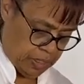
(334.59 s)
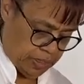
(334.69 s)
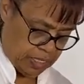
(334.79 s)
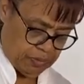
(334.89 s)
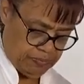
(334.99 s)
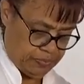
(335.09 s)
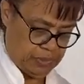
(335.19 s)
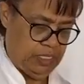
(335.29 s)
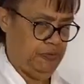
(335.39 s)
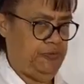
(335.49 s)
Now,
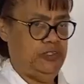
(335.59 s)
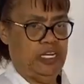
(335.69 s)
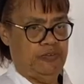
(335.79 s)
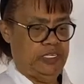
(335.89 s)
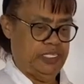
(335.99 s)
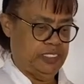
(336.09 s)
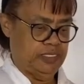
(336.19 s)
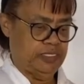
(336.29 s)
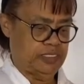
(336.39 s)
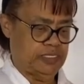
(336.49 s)
if you're not ready to
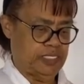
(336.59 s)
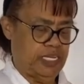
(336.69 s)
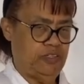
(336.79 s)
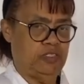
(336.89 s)
cook this today,